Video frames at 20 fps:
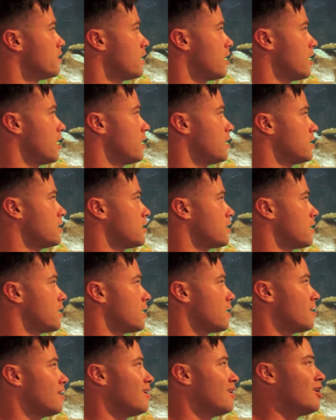
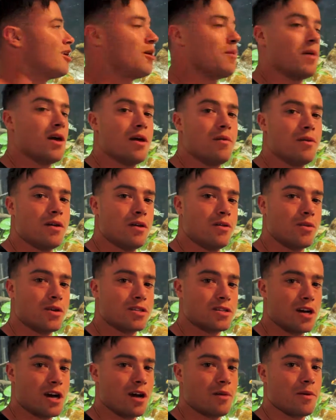And maybe we can
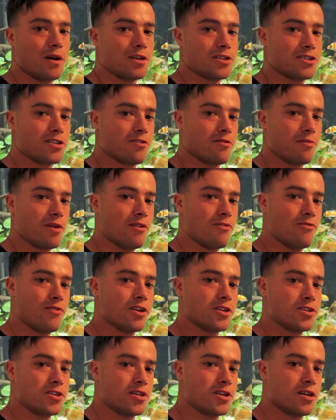talk about some of my
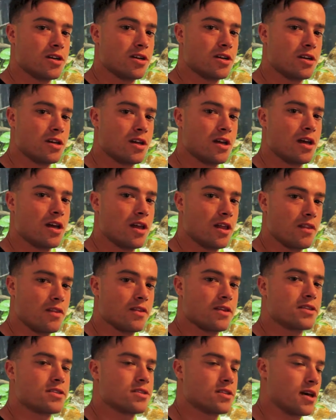fish in
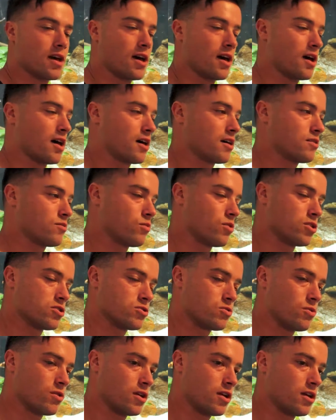this
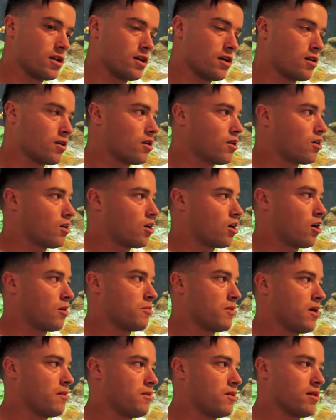120 here, or
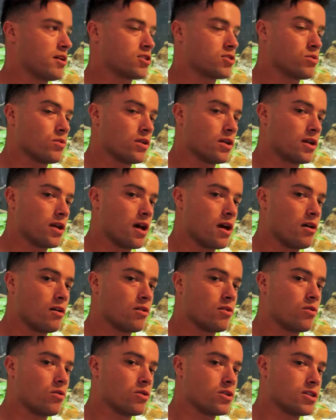maybe my 20
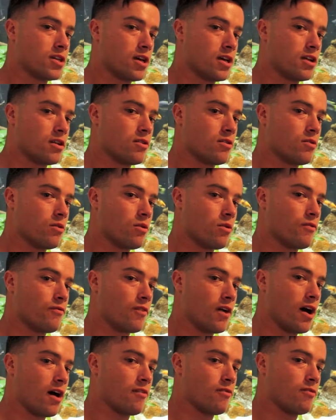gallon, or 10, or
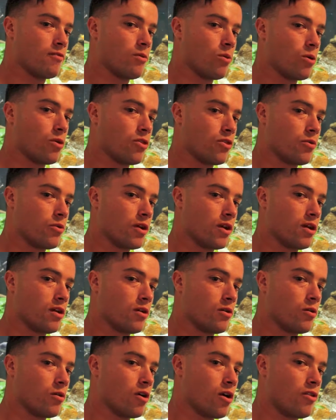5, or 3,
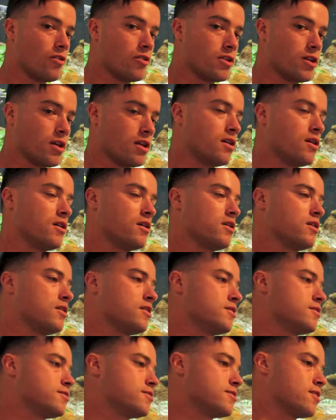or other 10.
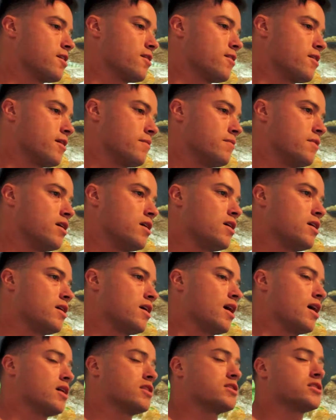So
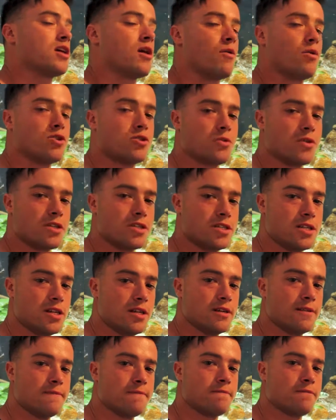yeah, tell me what you want to
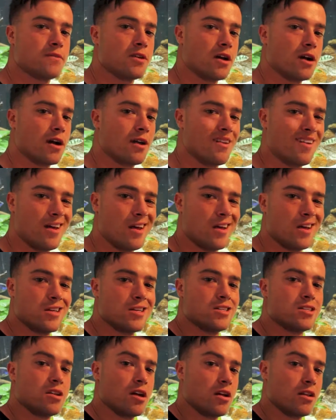see. Alright,
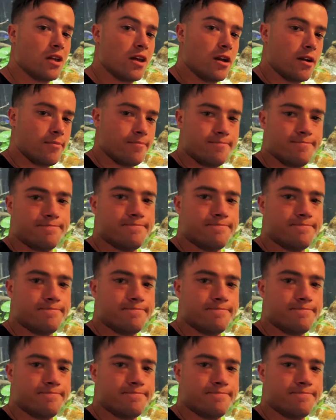see y'all later.